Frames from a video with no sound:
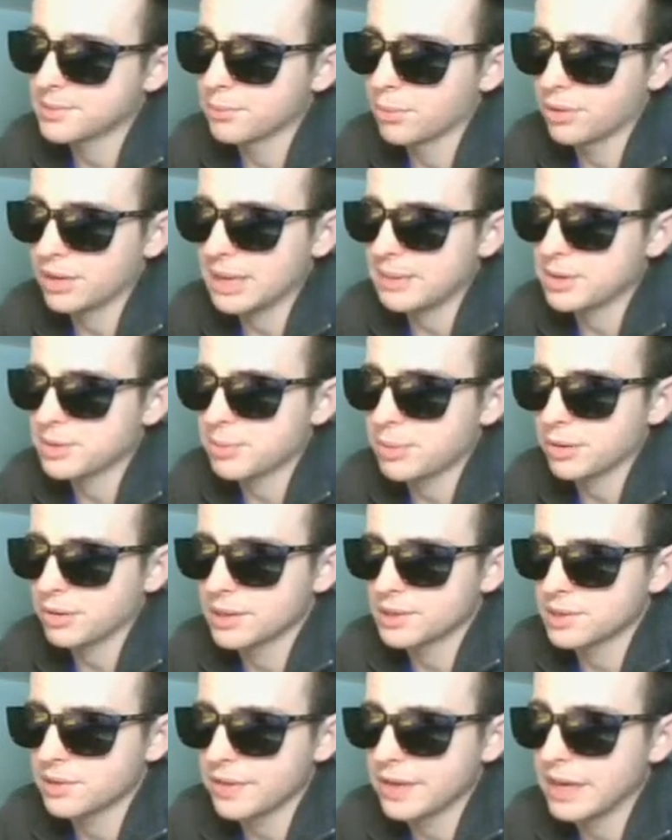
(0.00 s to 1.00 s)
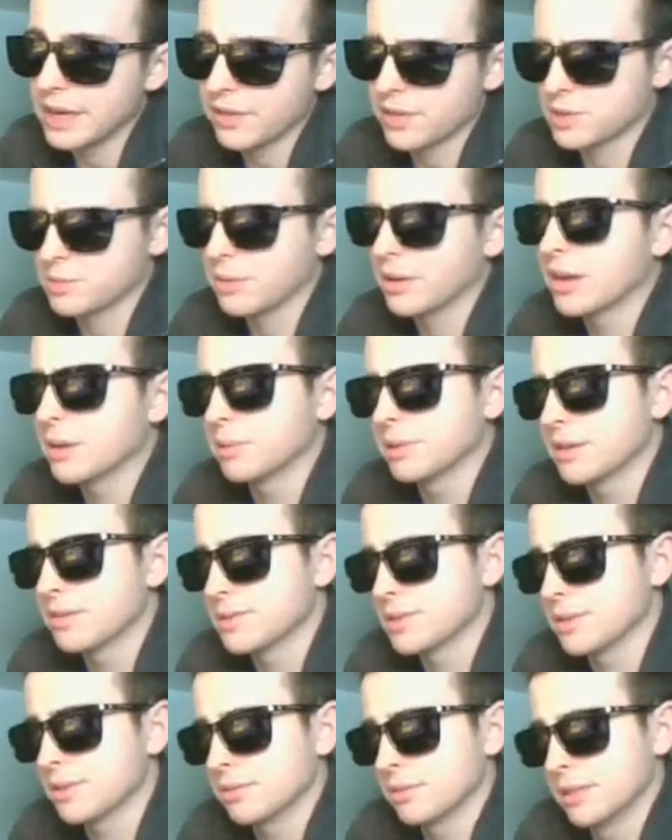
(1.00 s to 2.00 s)
more damage per elixir than any other spell, I believe,
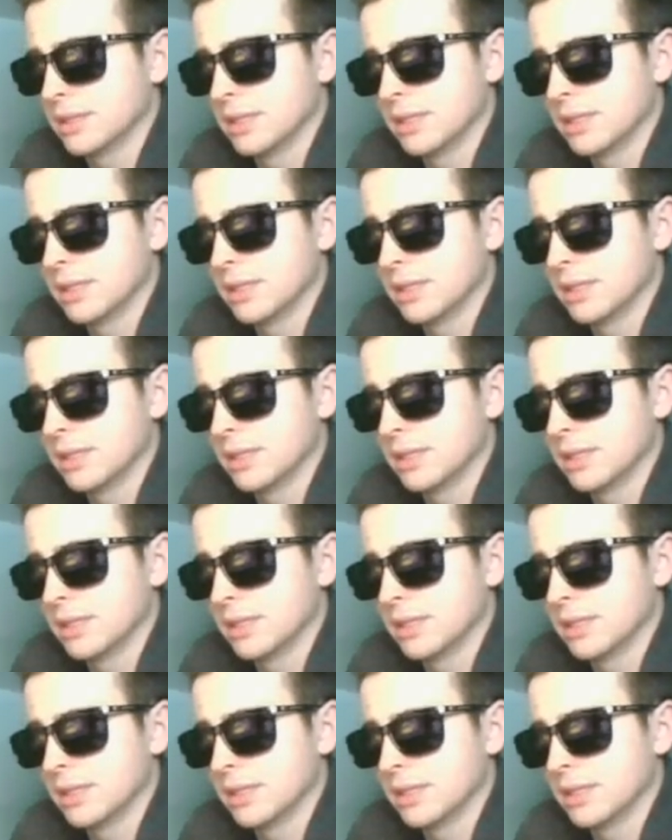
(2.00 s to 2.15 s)
so